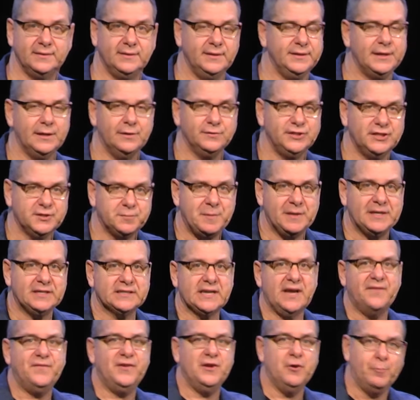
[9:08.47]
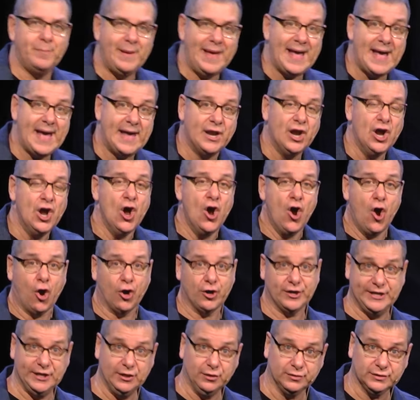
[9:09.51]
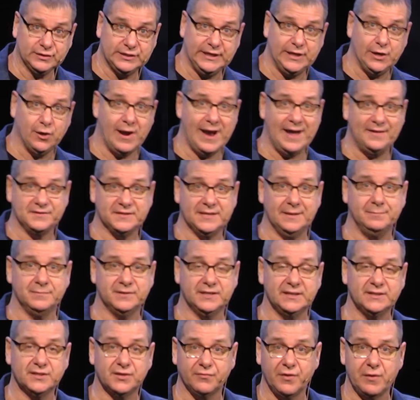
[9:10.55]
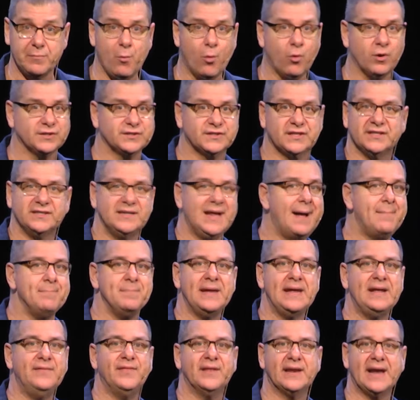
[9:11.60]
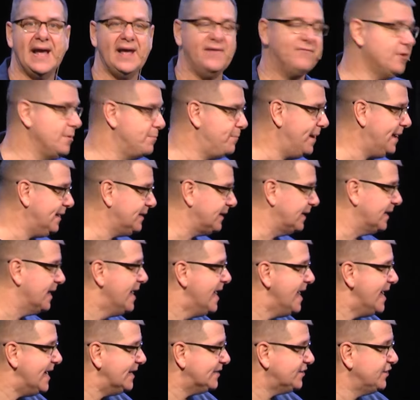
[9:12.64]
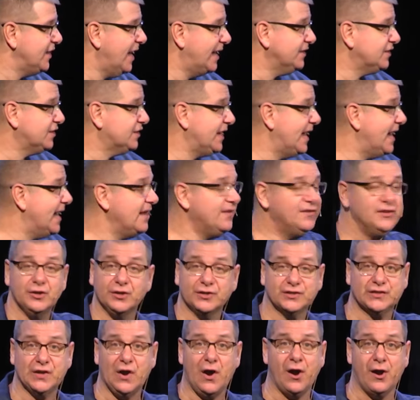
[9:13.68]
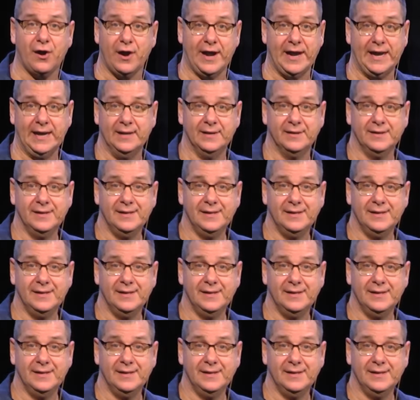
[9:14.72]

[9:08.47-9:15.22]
You know, just because I feel bad or guilty or have some sense of remorse does not mean that I have repented. It's not saying you're sorry.